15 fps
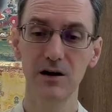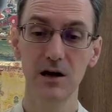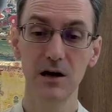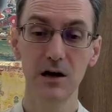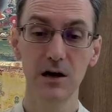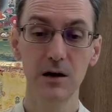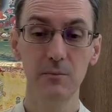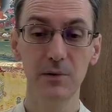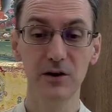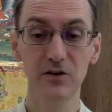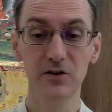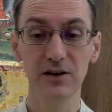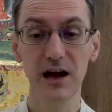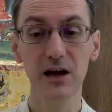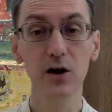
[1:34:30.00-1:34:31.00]
But you
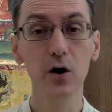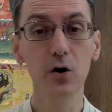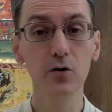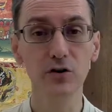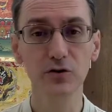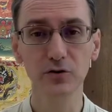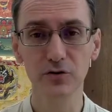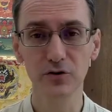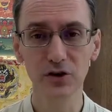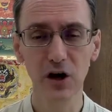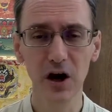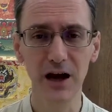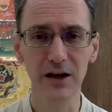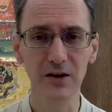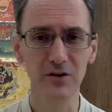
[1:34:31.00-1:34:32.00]
can't hold it too tight
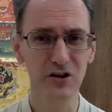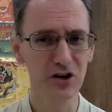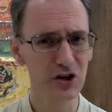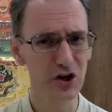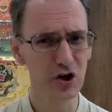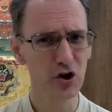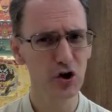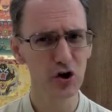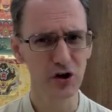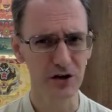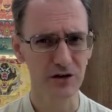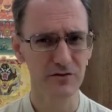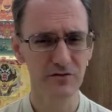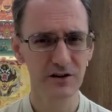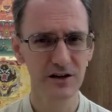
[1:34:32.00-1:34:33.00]
or you're going to hurt it,
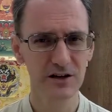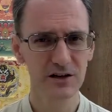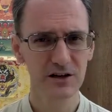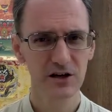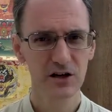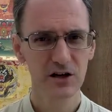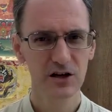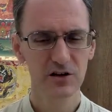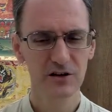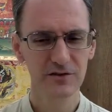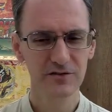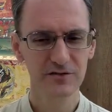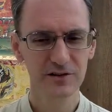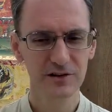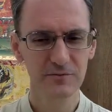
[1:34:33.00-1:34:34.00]
right? You have
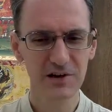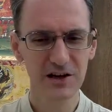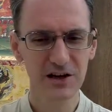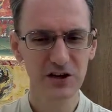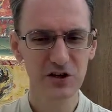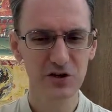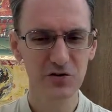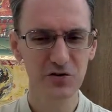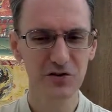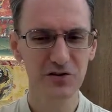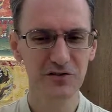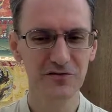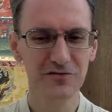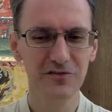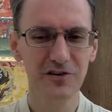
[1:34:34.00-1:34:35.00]
to make sure you've
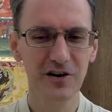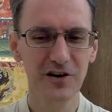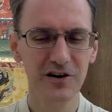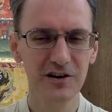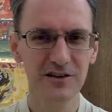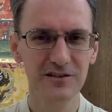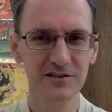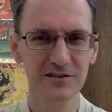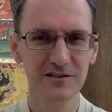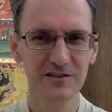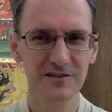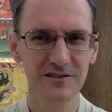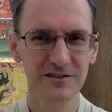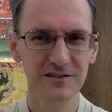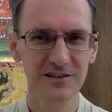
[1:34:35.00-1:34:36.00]
got it
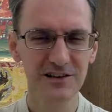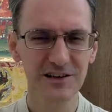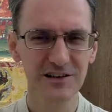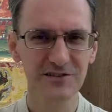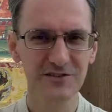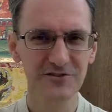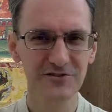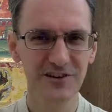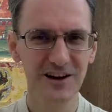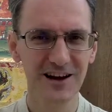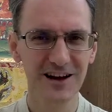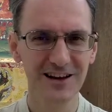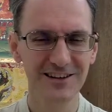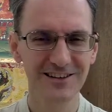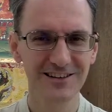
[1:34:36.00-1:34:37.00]
just right,
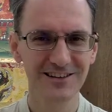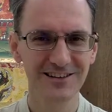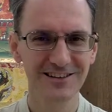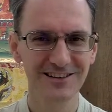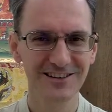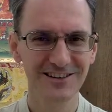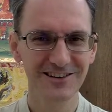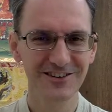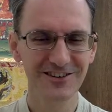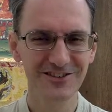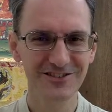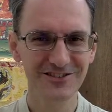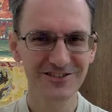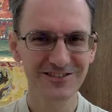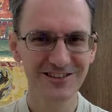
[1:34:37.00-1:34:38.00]
not
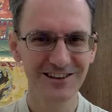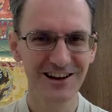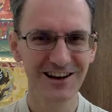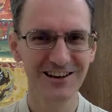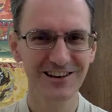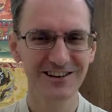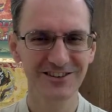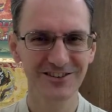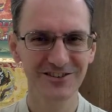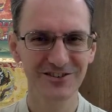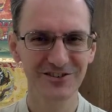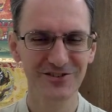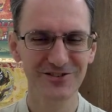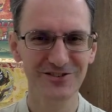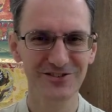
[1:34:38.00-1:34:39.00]
too tight, not too
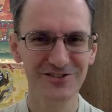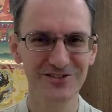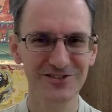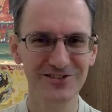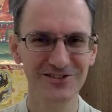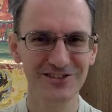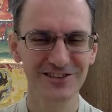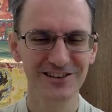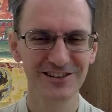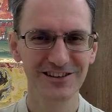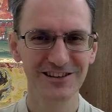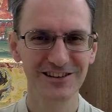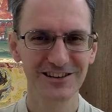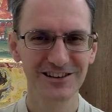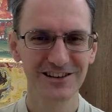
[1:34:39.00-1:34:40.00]
loose,
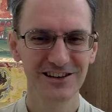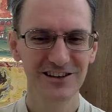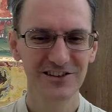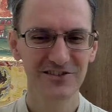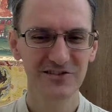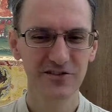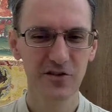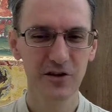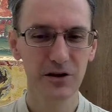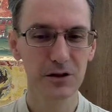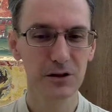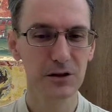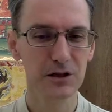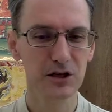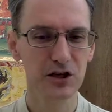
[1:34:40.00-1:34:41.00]
so that it's
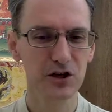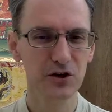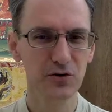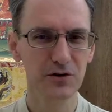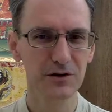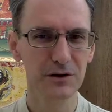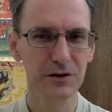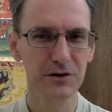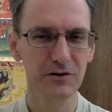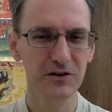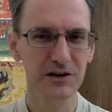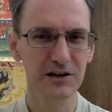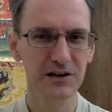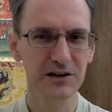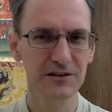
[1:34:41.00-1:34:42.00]
secure,
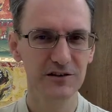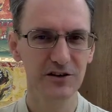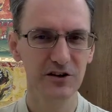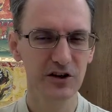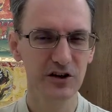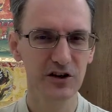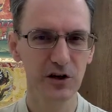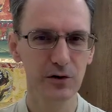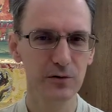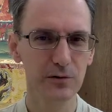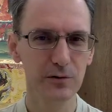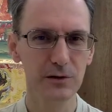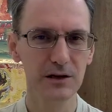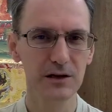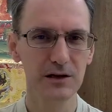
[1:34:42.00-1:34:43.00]
you're not going to lose
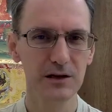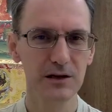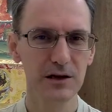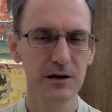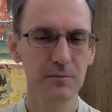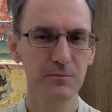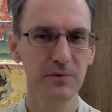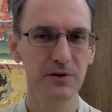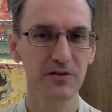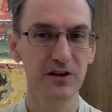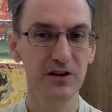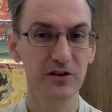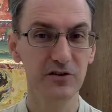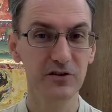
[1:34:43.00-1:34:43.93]
it, but that you're not